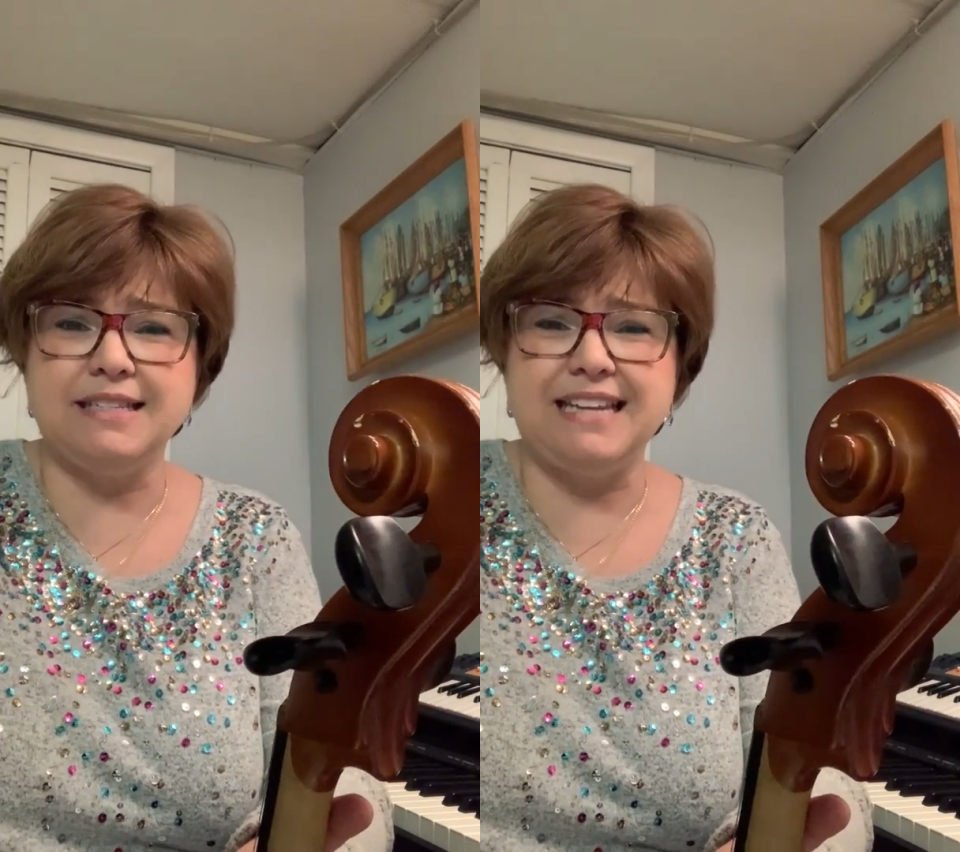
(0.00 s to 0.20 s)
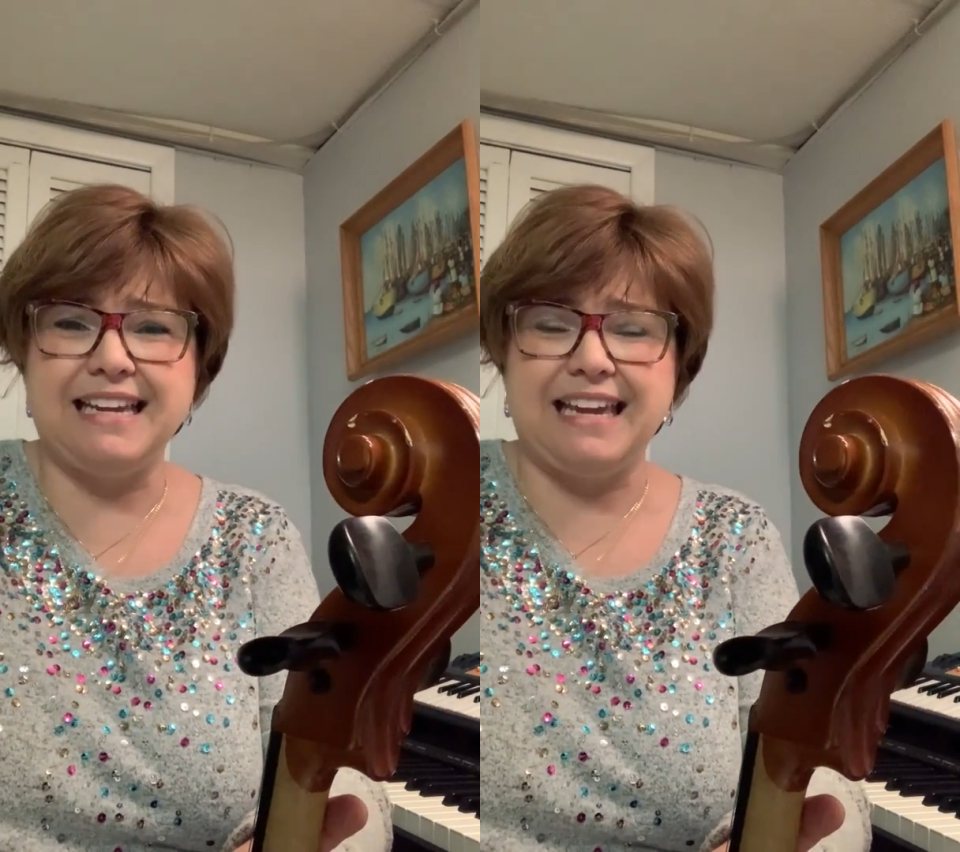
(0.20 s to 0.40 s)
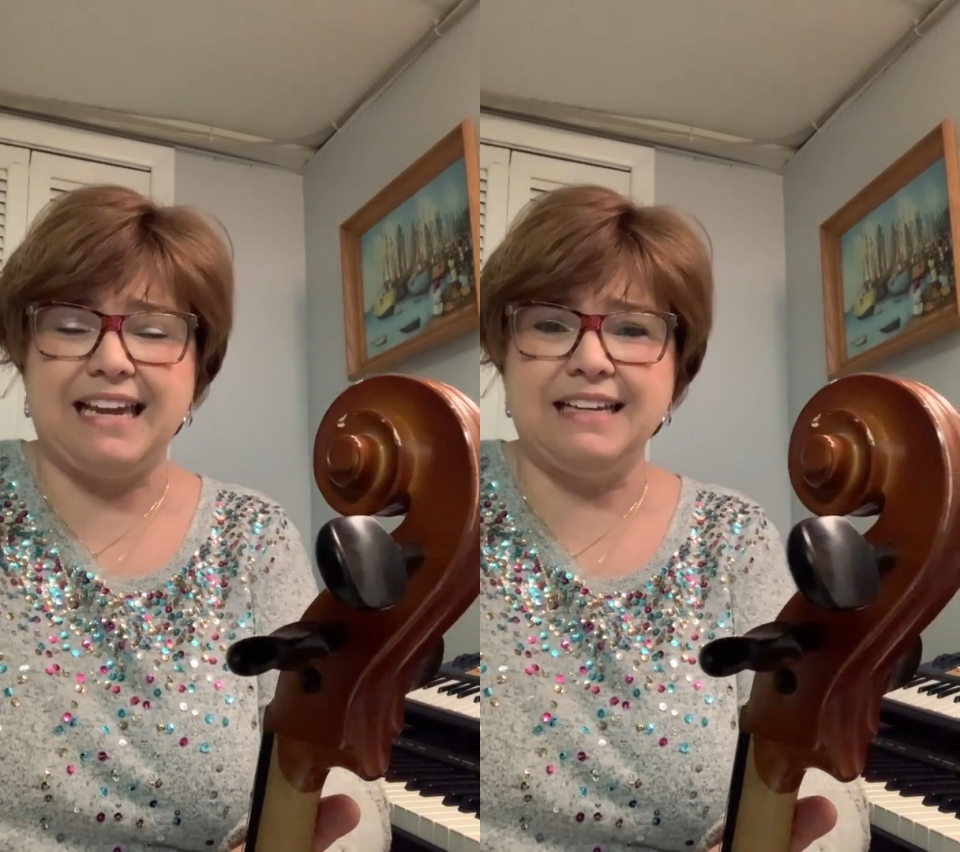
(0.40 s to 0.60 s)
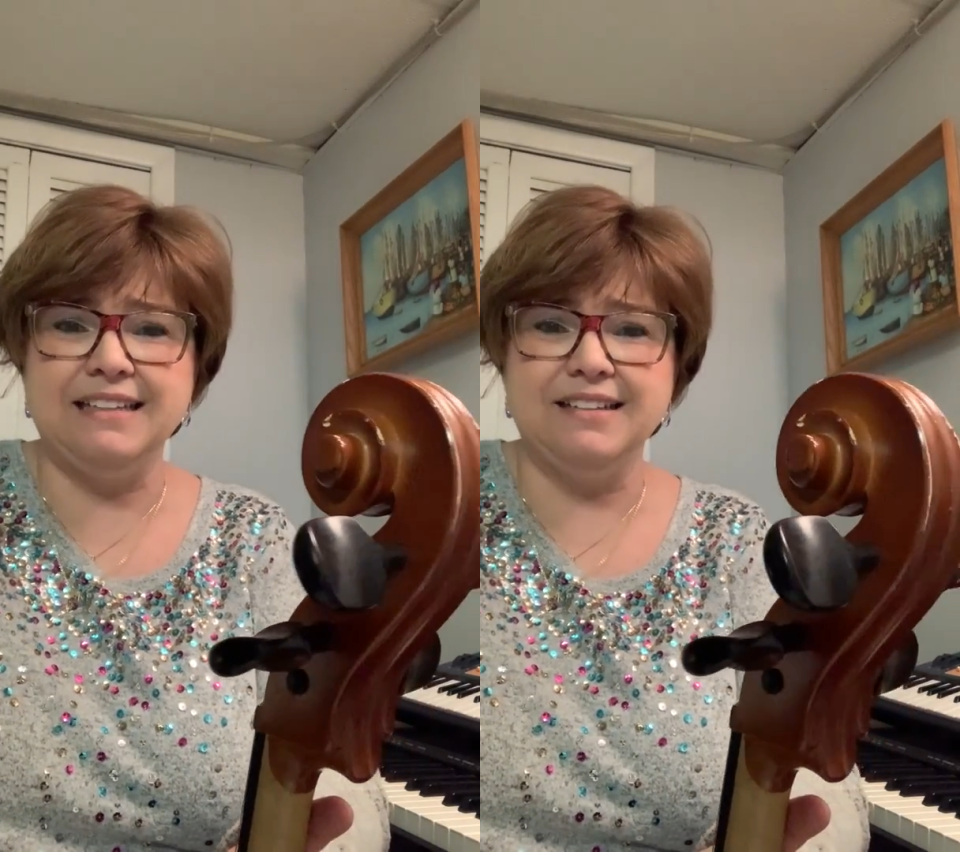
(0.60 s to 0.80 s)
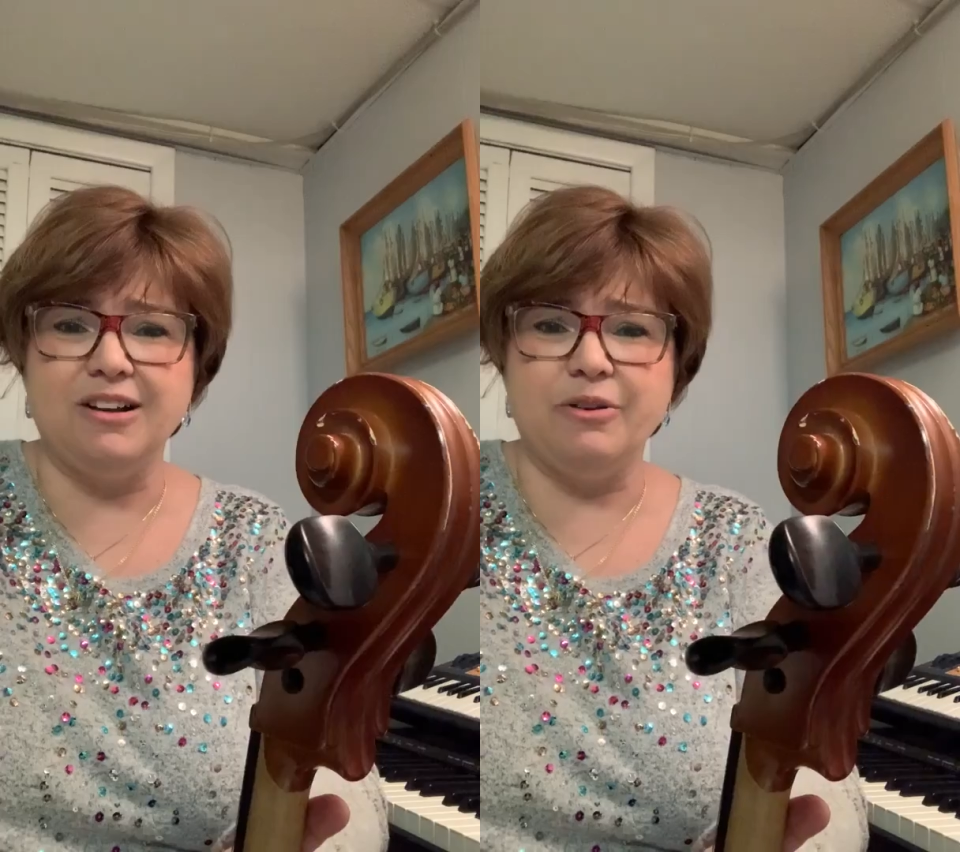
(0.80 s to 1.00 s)

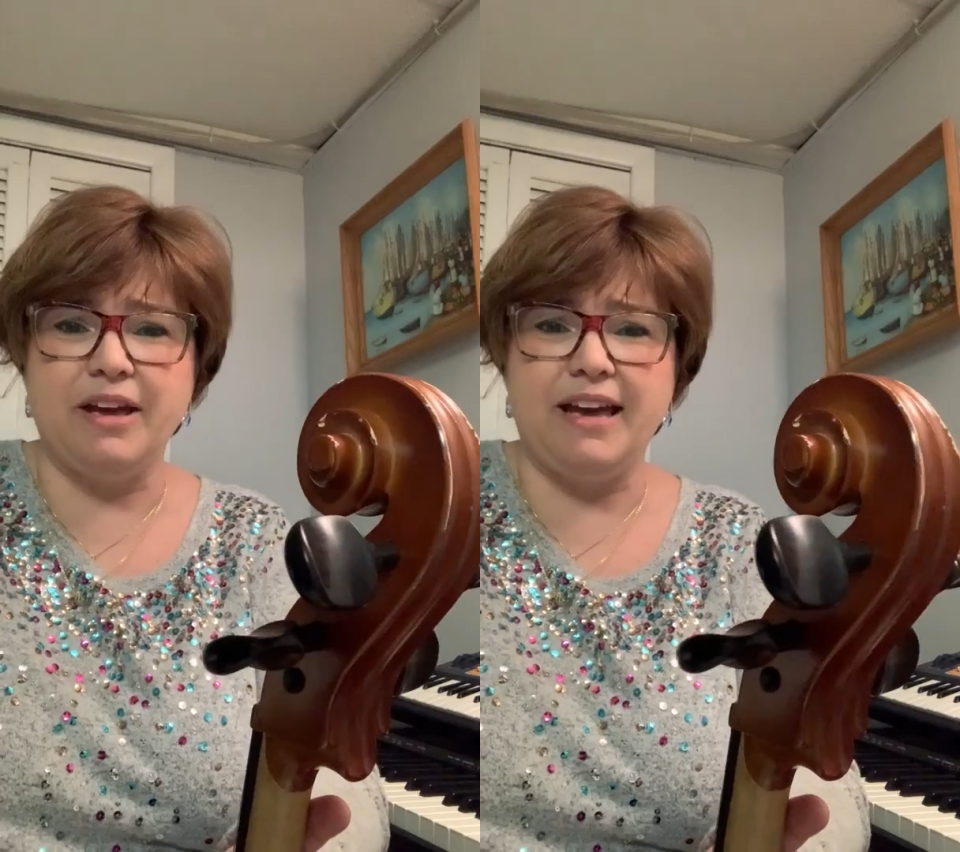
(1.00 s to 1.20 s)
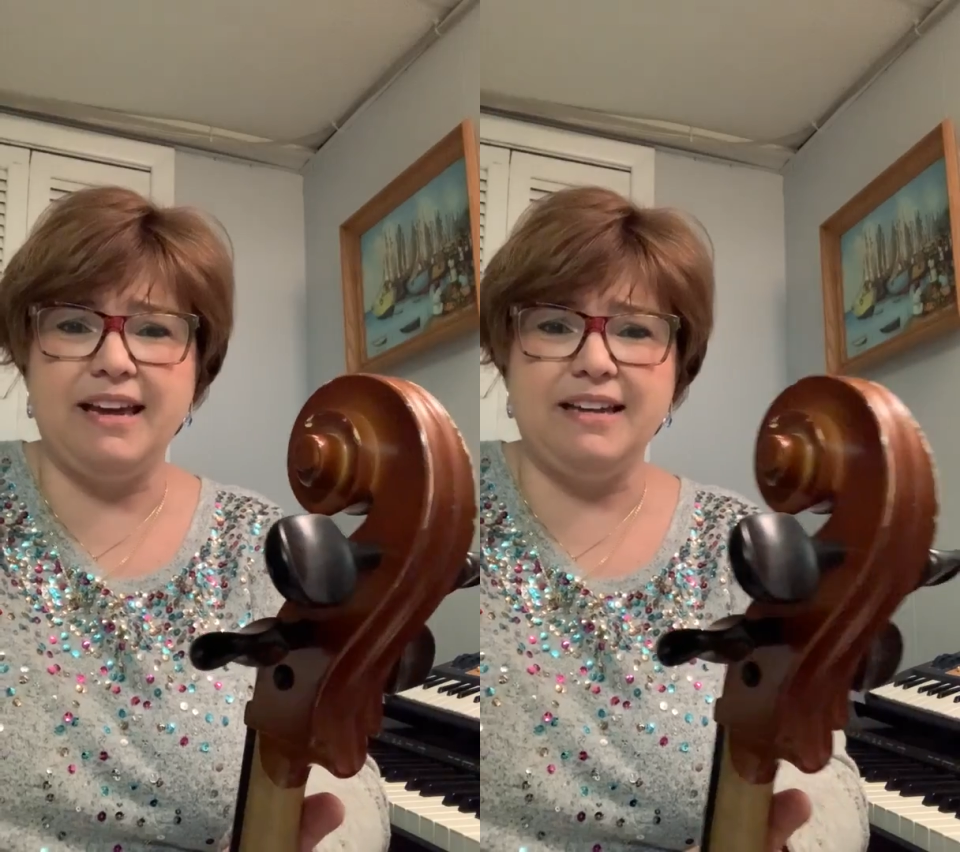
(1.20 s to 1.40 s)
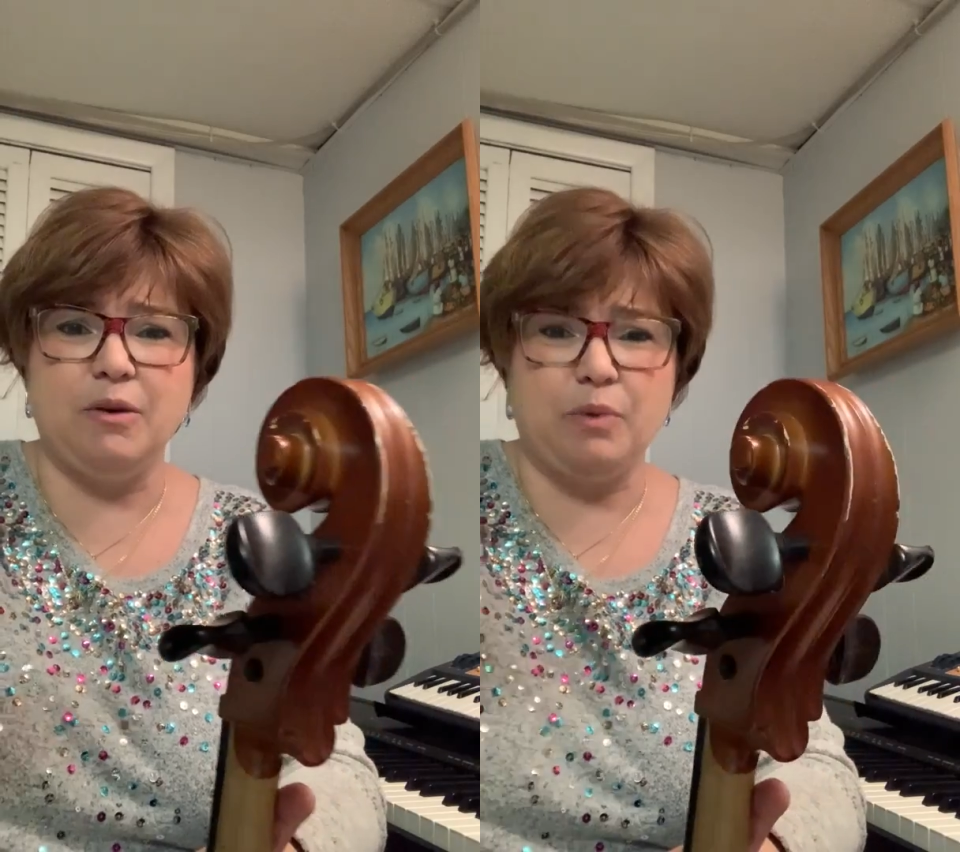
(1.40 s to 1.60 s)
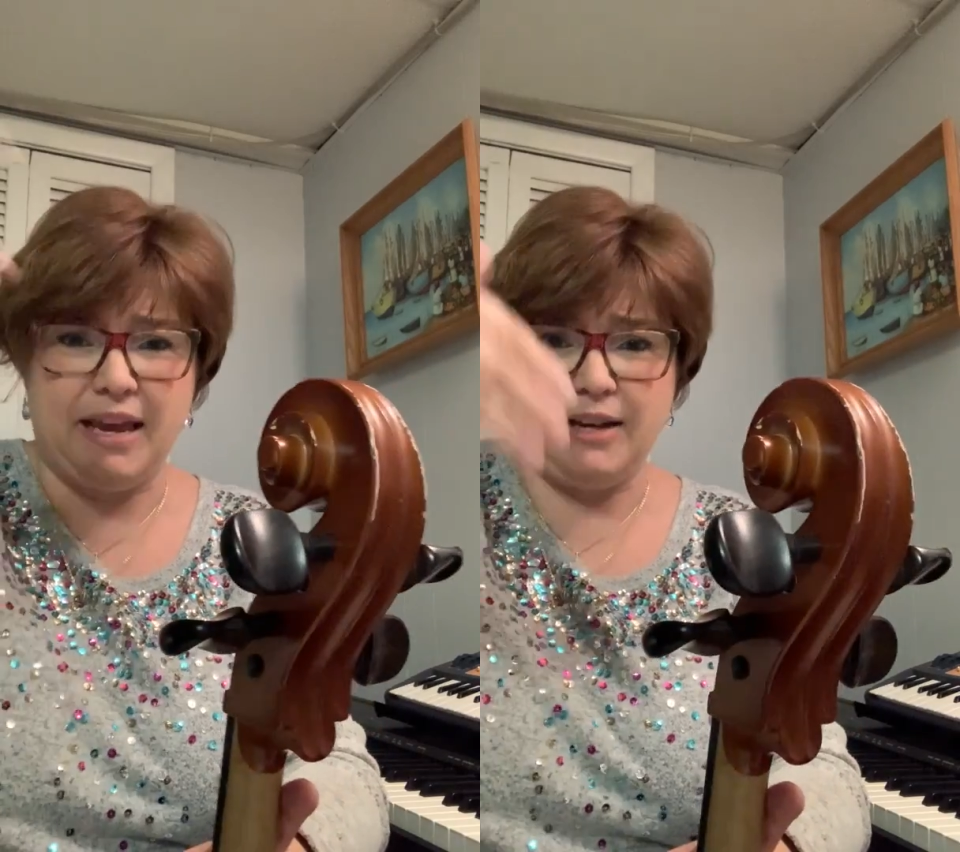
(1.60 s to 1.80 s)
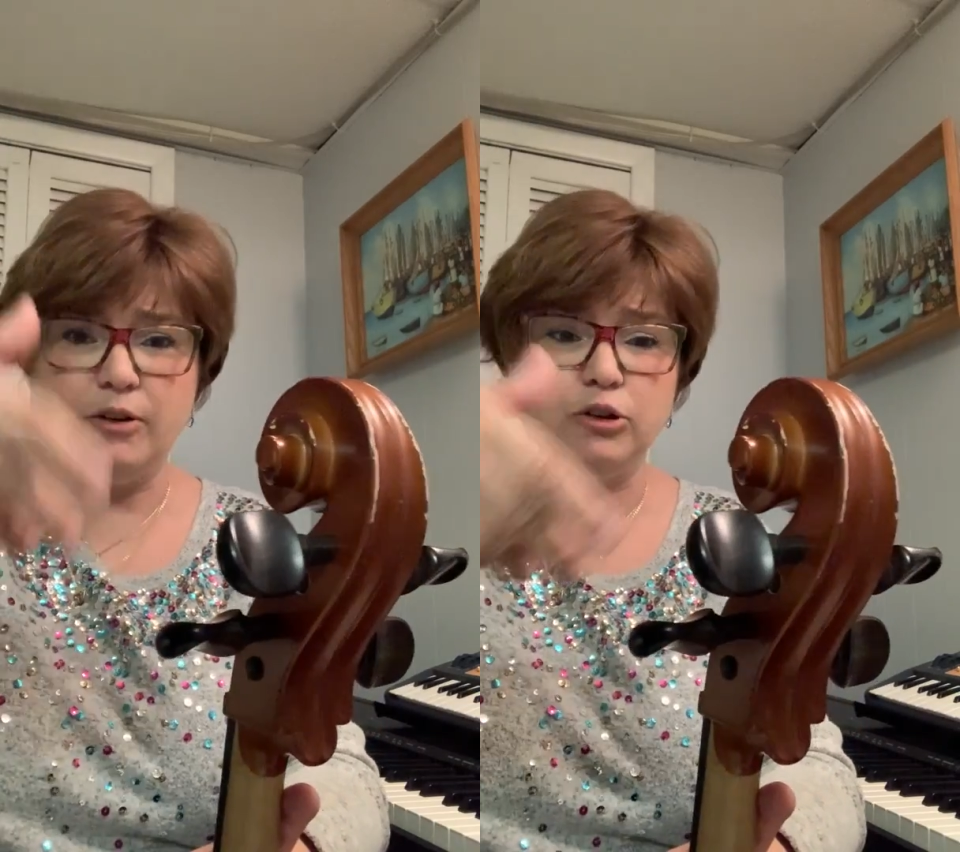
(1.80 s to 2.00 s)
sticking,
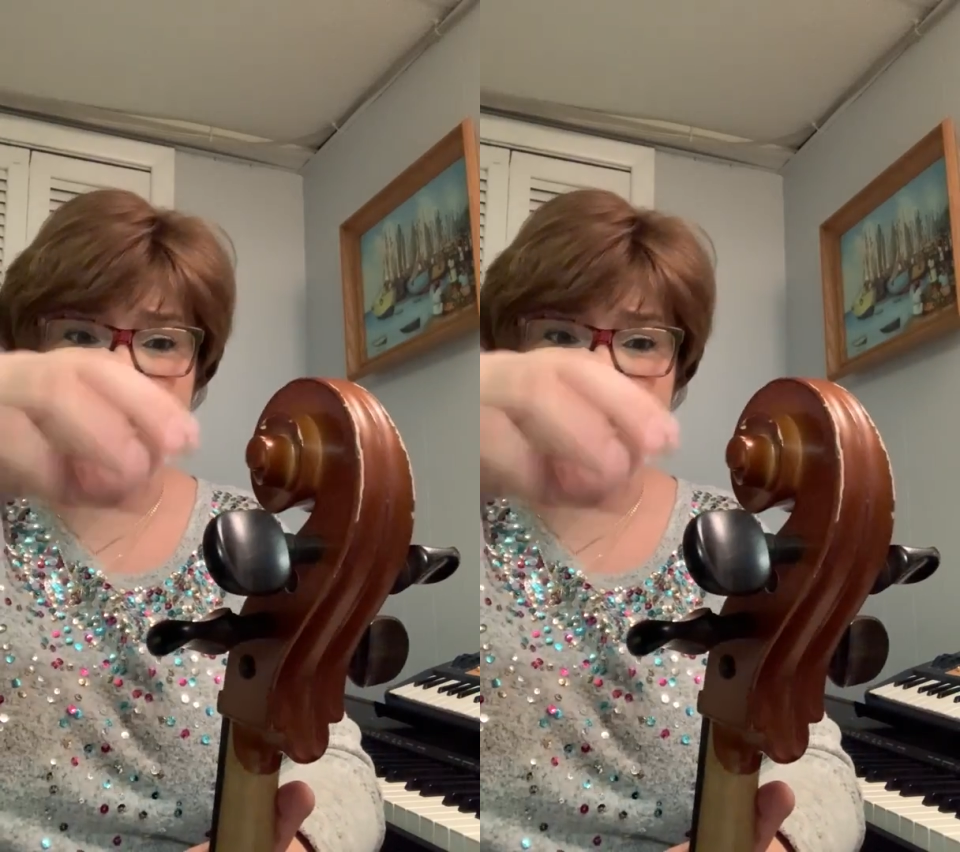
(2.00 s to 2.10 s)
okay?